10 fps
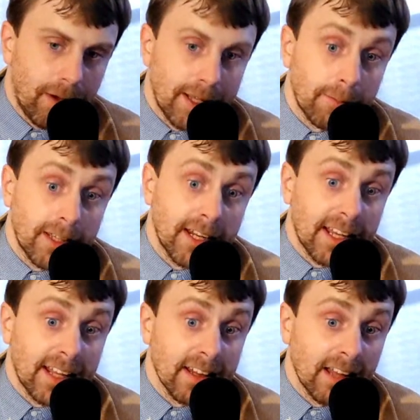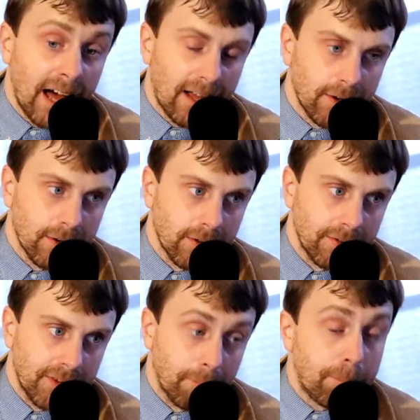am getting a lot
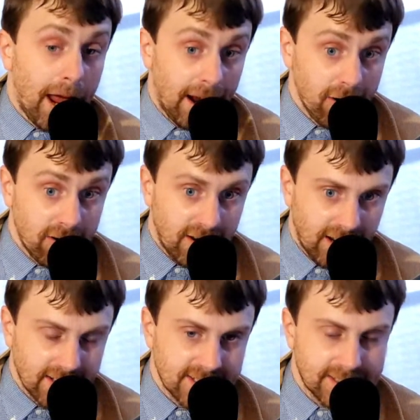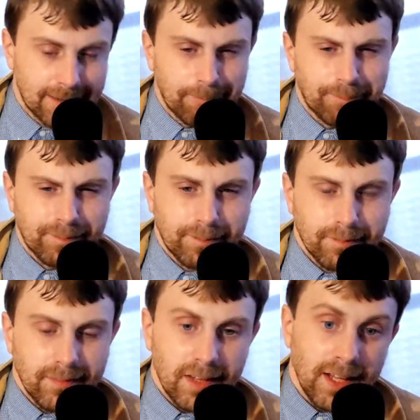of the pear taste
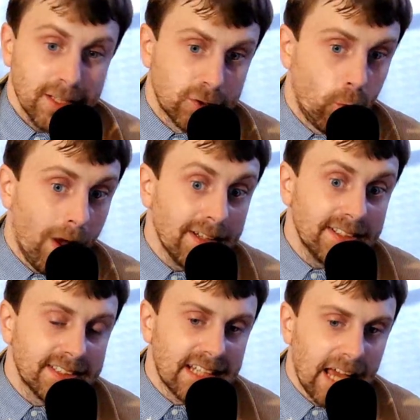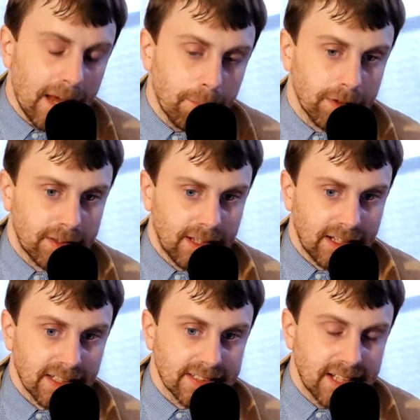as well as the apple
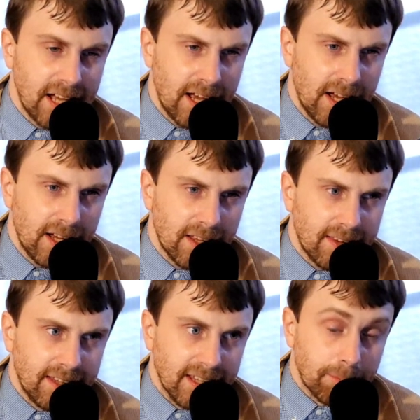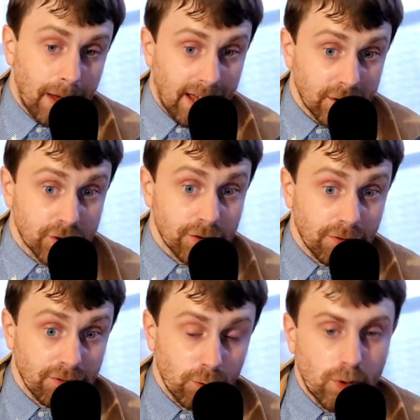taste. The passion
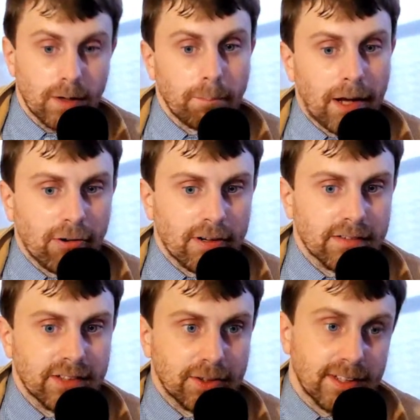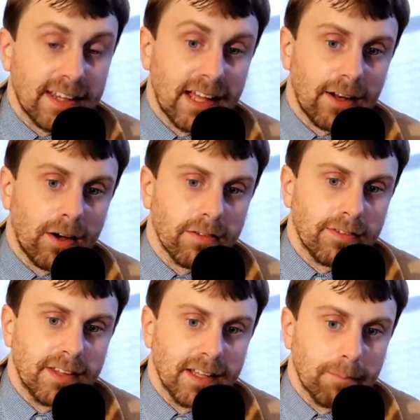fruit, comparatively to that
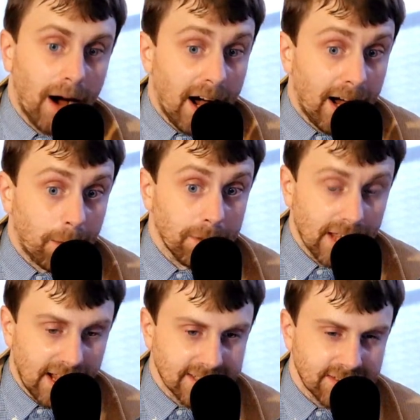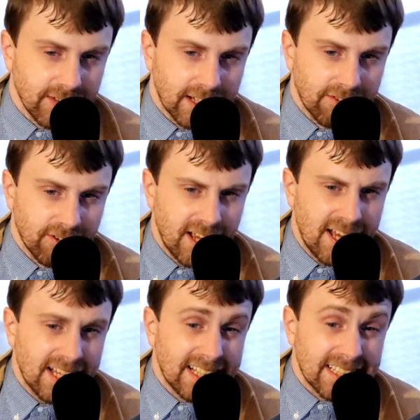of the Baja Blast flavor,
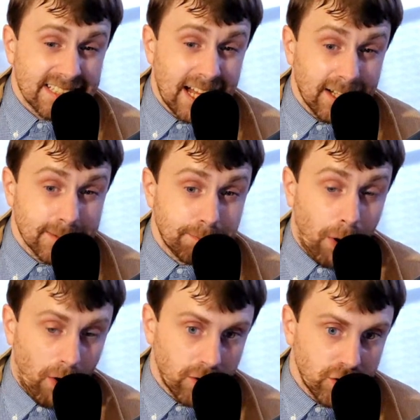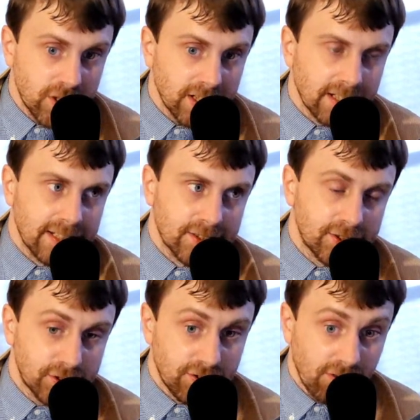is not as pungently
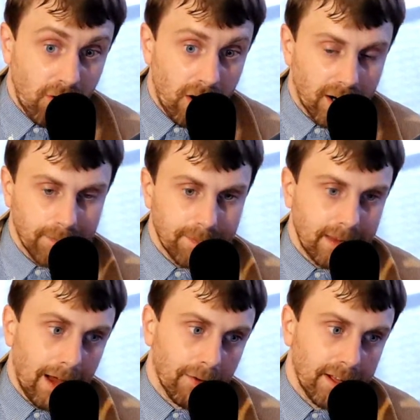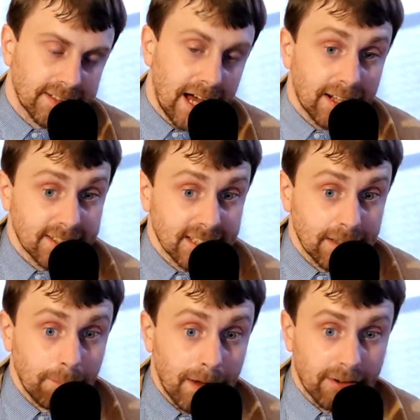strong. Now, that's honestly
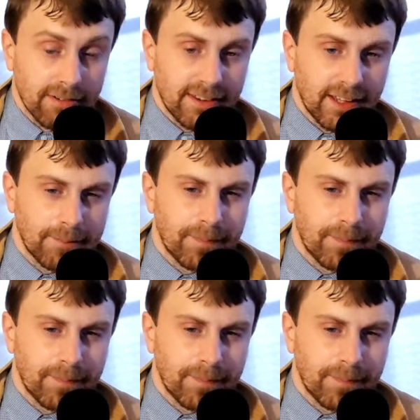a better thing.